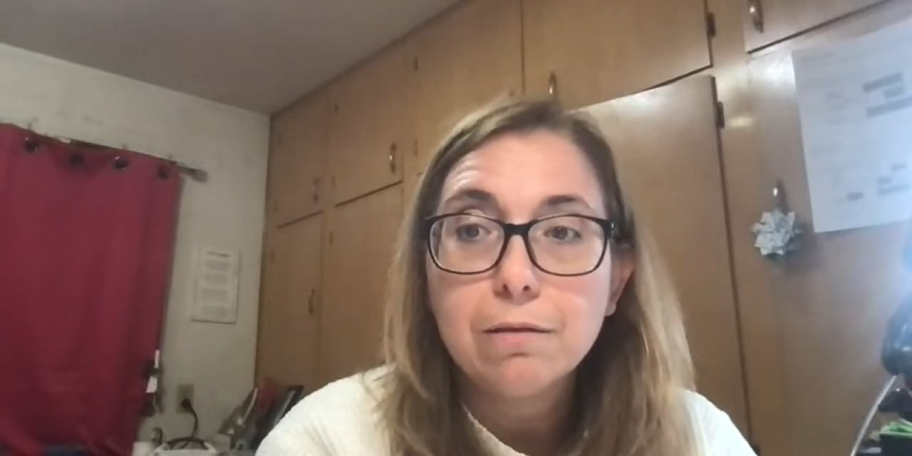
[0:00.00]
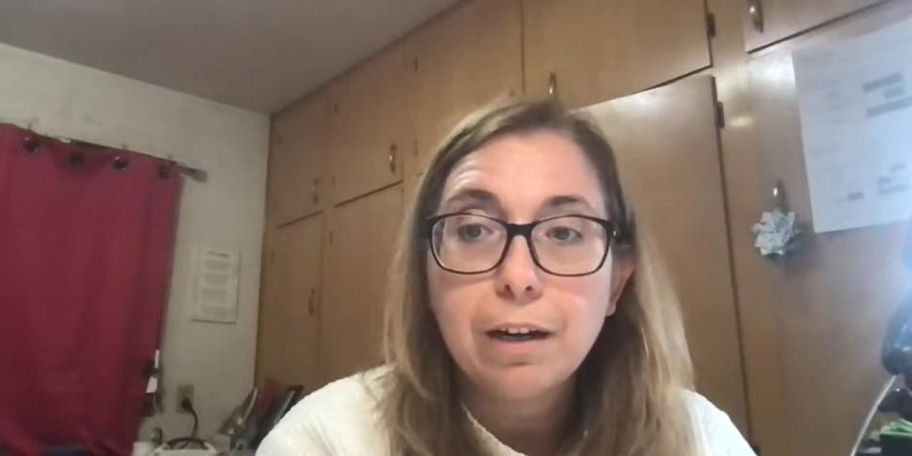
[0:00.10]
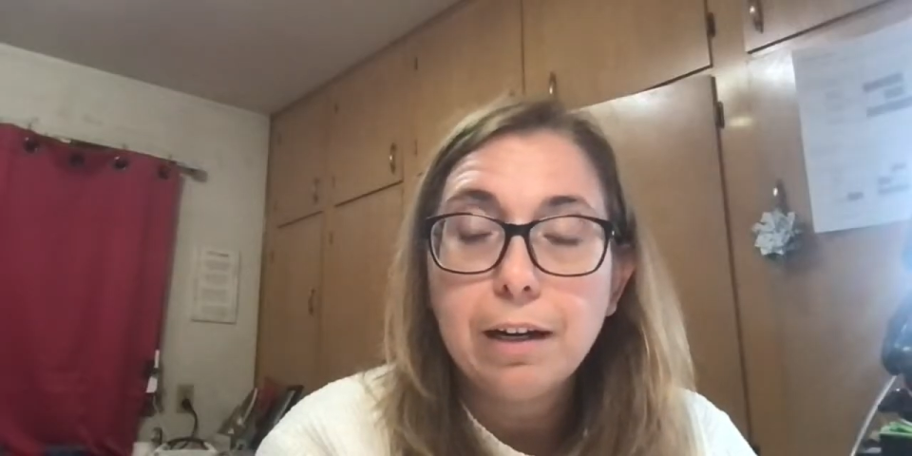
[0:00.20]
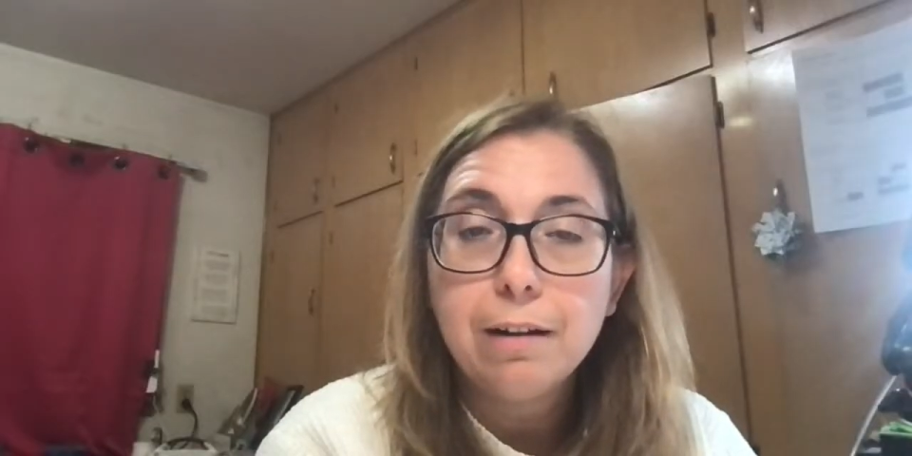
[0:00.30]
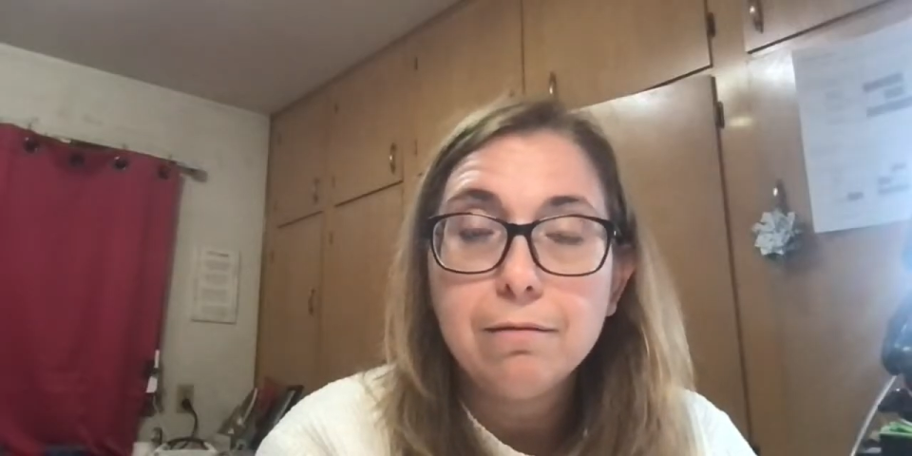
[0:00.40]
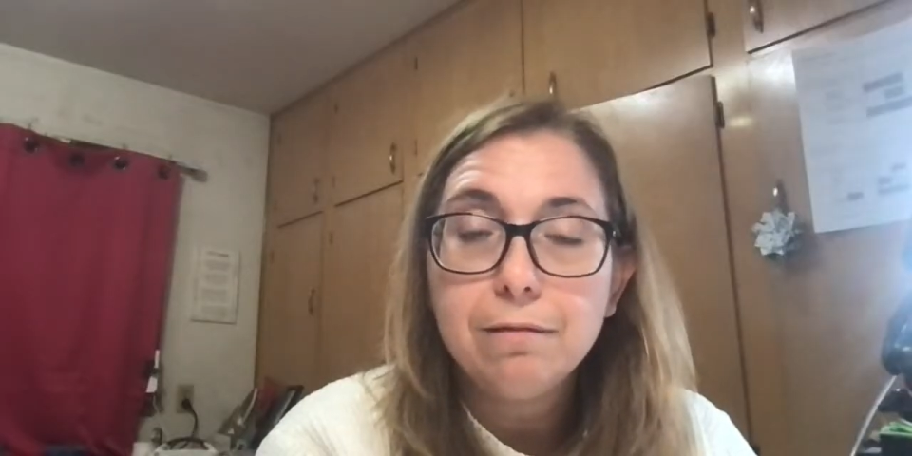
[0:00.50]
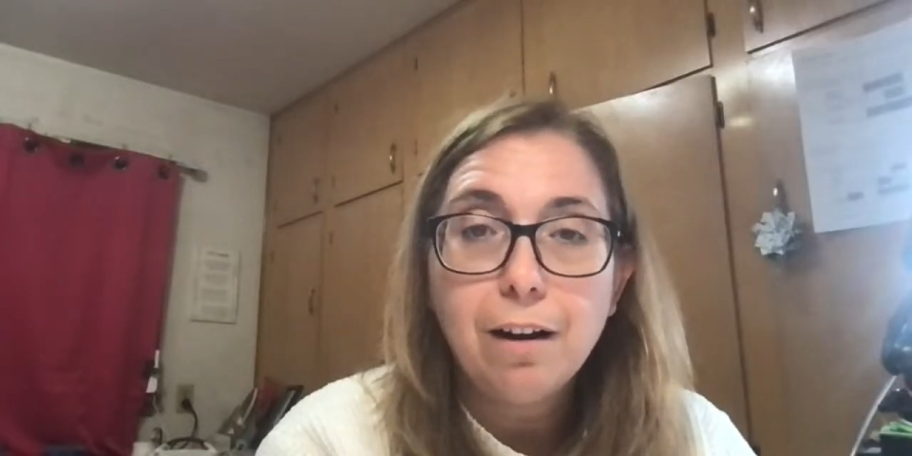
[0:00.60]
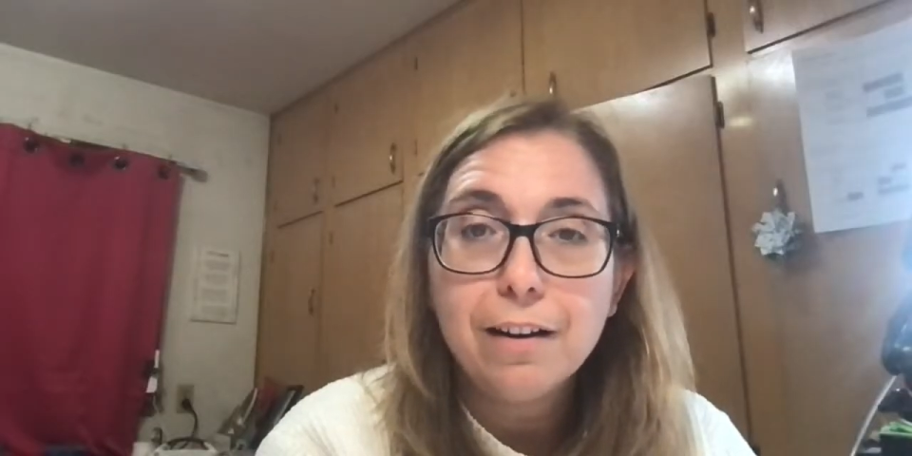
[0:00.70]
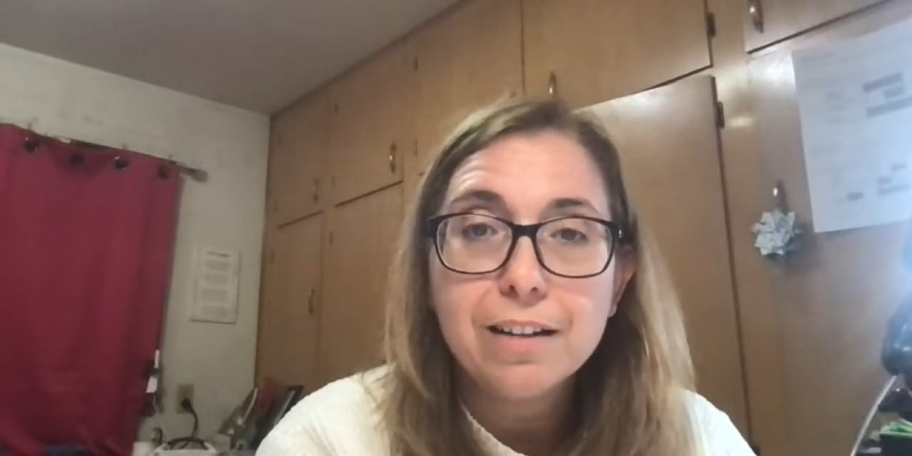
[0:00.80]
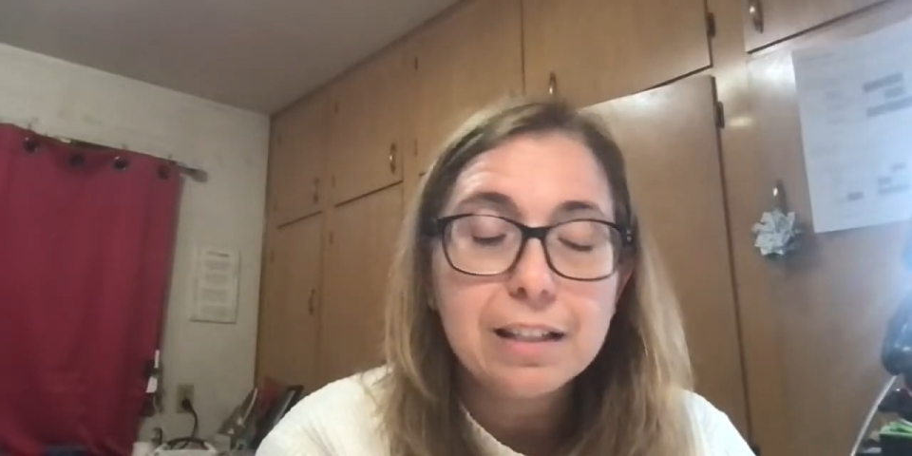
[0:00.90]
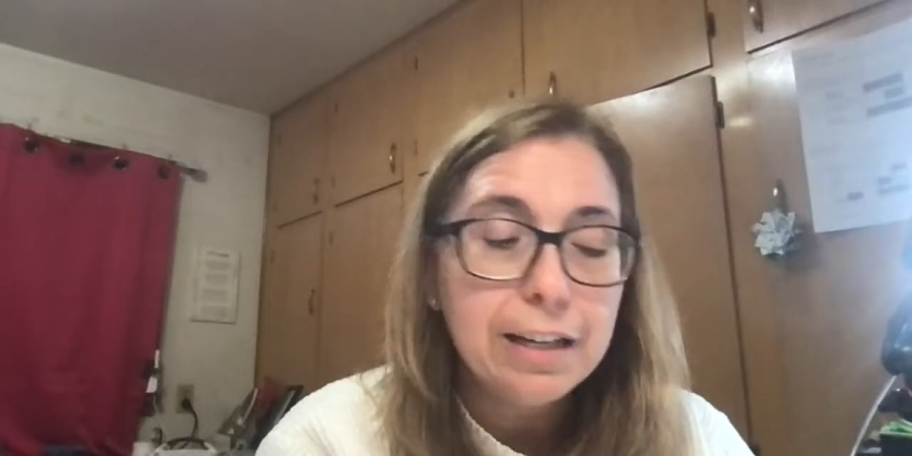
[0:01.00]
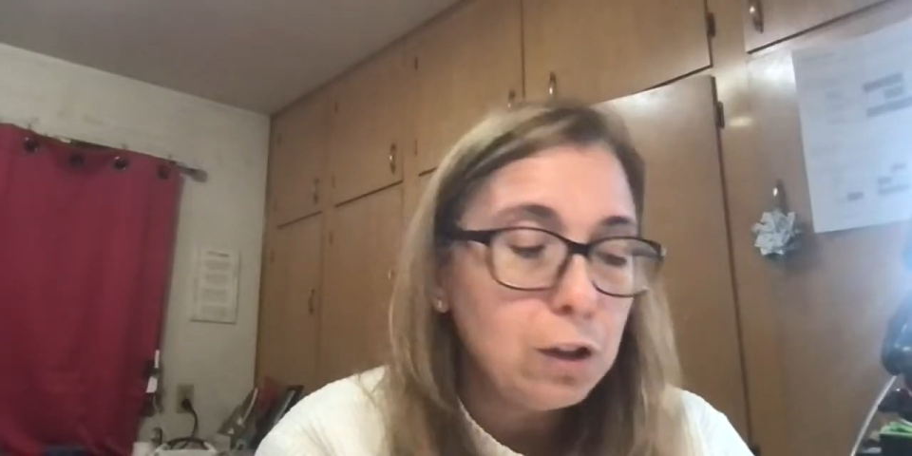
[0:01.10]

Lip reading: right now, honestly.